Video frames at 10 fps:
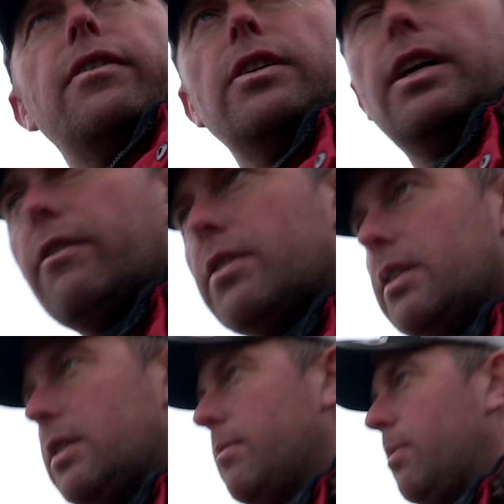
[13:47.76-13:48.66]
find it
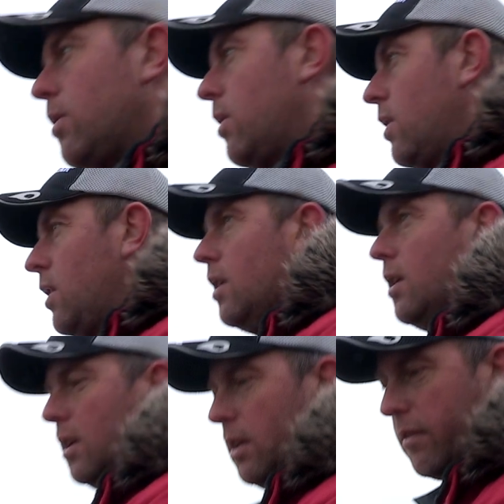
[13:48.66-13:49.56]
irresistible.
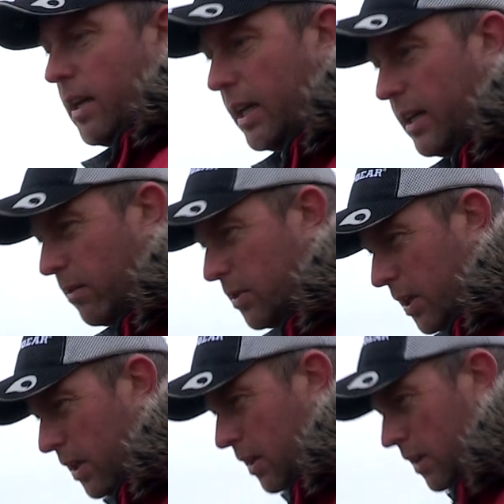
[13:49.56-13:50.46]
If they don't,
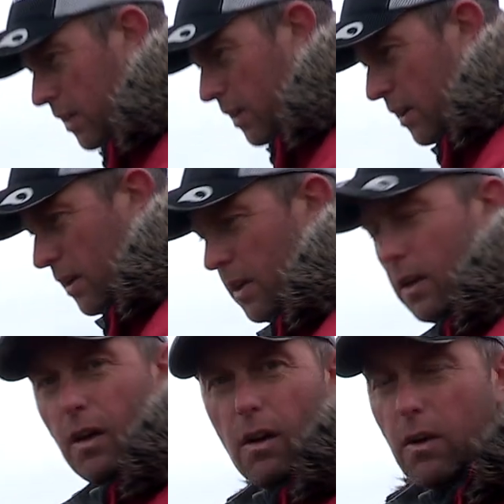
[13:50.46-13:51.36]

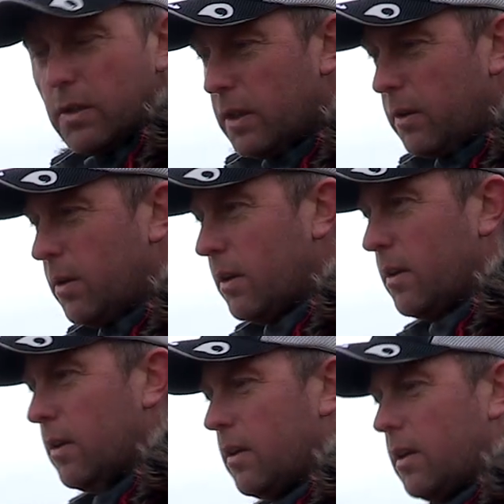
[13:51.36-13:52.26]
I do.
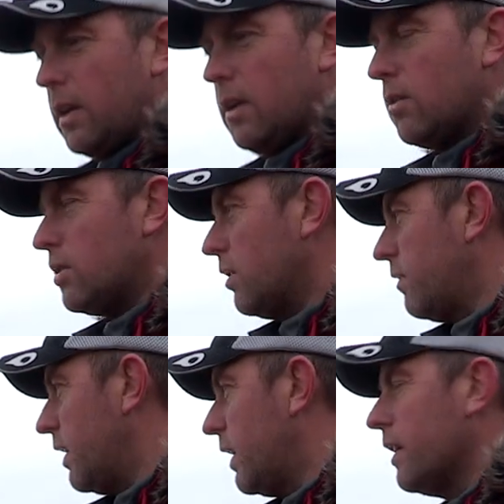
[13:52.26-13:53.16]
I think it looks
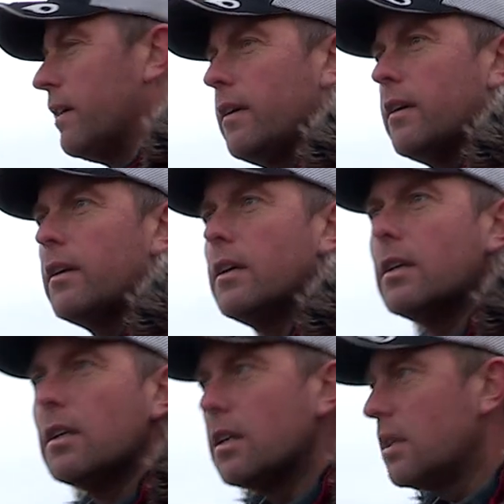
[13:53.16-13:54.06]
lovely.
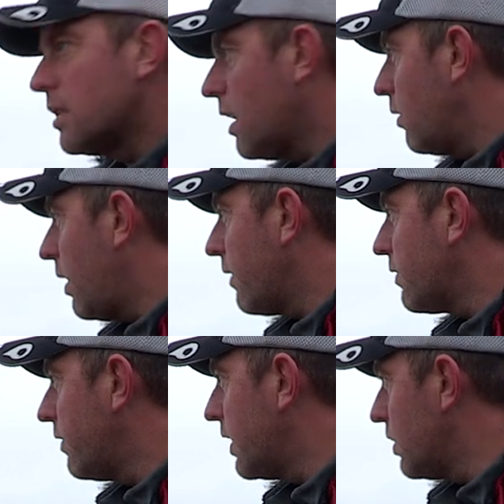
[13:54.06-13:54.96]
So
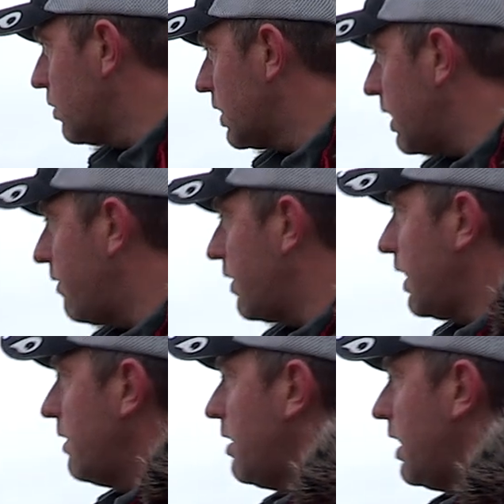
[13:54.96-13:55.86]
after I've exhausted everything,